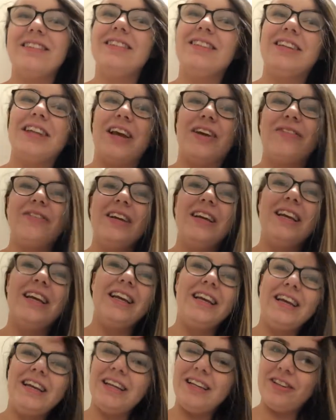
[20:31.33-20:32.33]
you know,
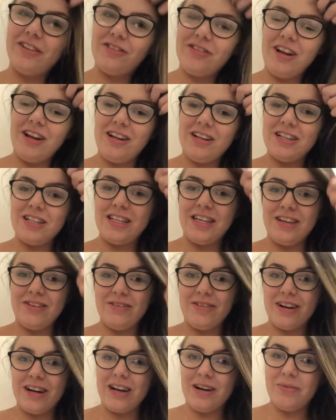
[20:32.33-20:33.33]
intrigued to see
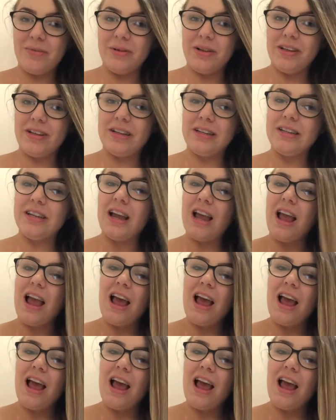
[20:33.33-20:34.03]
what happened.